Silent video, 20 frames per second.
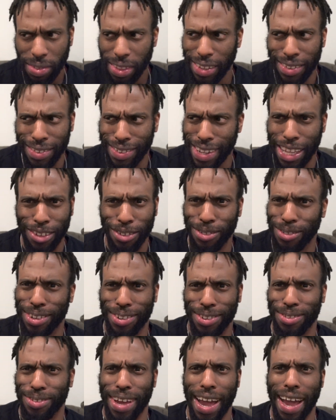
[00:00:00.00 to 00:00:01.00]
it's like
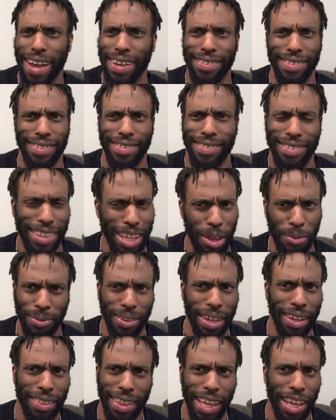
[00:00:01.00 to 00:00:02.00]
Jujutsu Kaisen, same
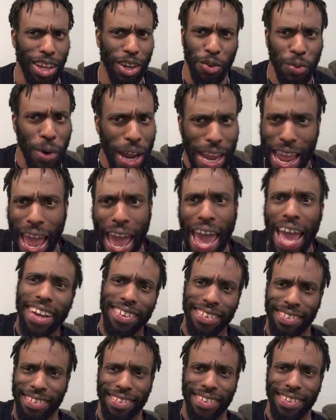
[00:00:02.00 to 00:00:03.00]
exact thing. Great
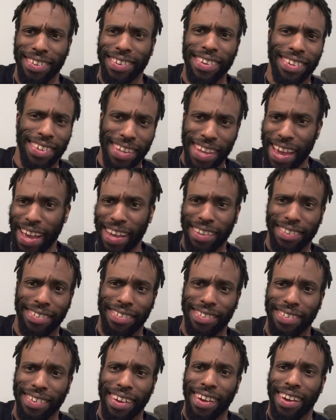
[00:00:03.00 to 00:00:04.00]
action,
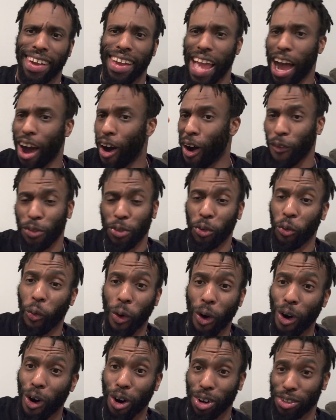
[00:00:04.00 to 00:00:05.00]
yes, off the
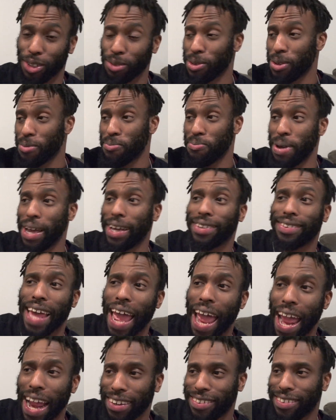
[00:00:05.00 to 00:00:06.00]
wall, some of the best
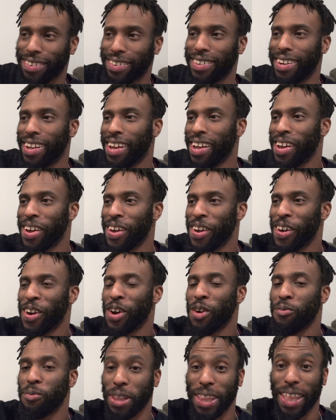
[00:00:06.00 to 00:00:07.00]
action,
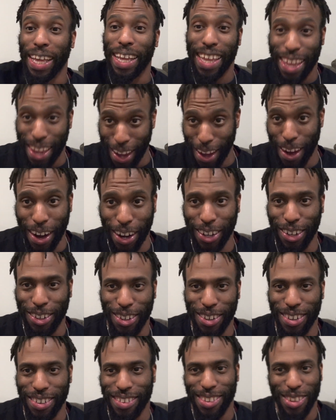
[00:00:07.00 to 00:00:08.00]
but the
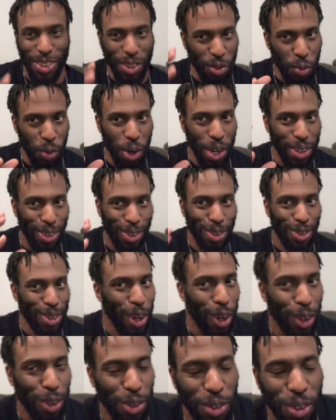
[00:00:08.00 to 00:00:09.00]
characters is what
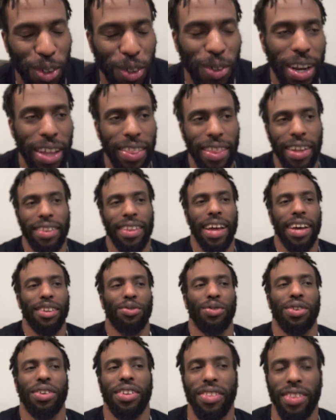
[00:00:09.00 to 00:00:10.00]
sells you, and I think
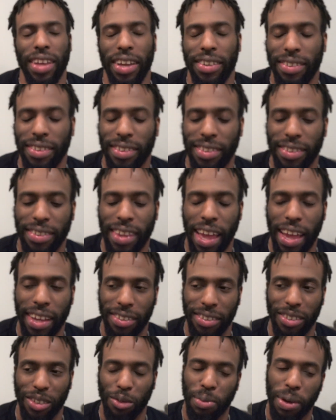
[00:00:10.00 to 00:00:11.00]
that's one of the things that this
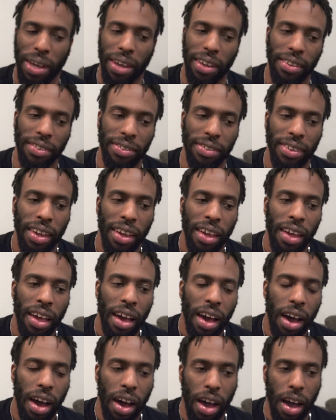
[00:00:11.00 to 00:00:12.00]
has in spades.
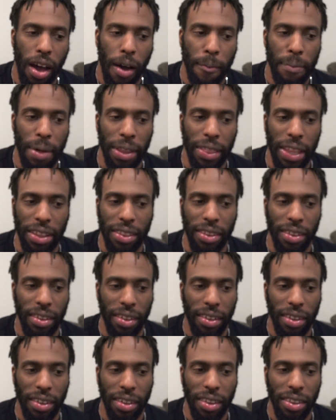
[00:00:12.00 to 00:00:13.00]
Um, I think
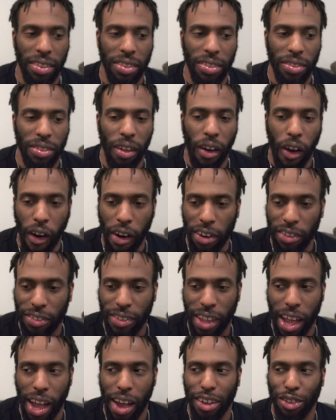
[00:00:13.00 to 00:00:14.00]
the the art
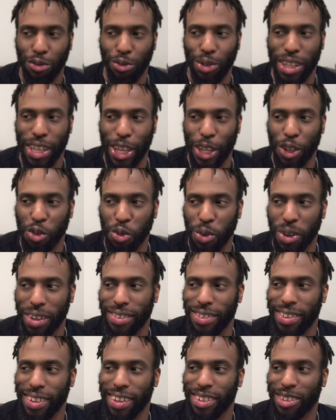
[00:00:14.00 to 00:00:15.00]
style is really
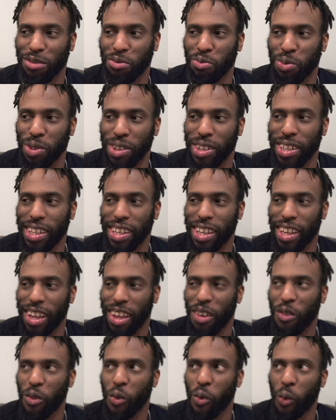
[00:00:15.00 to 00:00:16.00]
interesting, some really
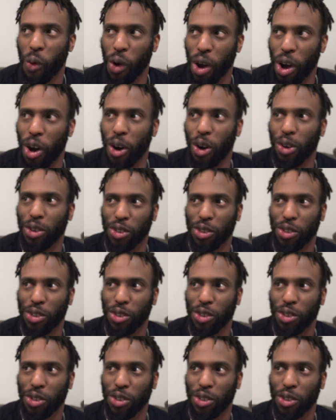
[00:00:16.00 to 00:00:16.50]
well